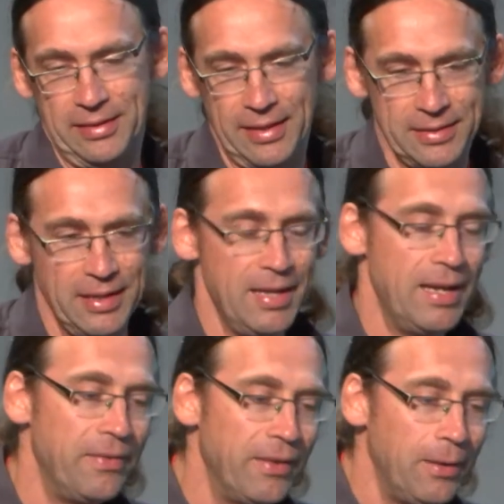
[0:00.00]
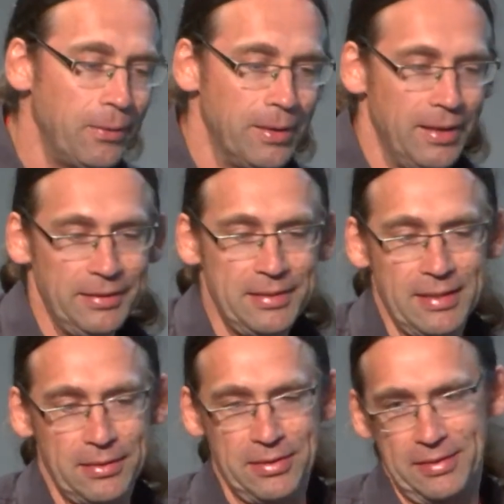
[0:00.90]
Yes, and now this
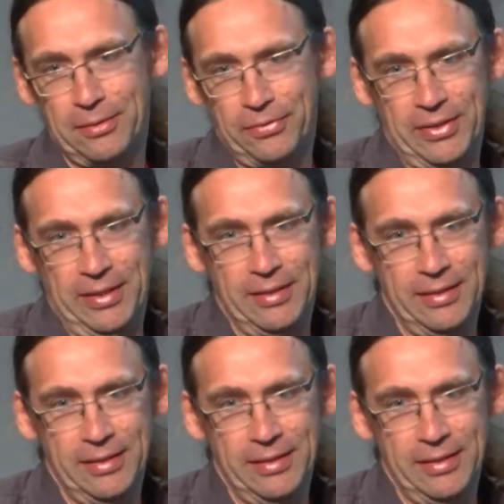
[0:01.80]
resource is not free.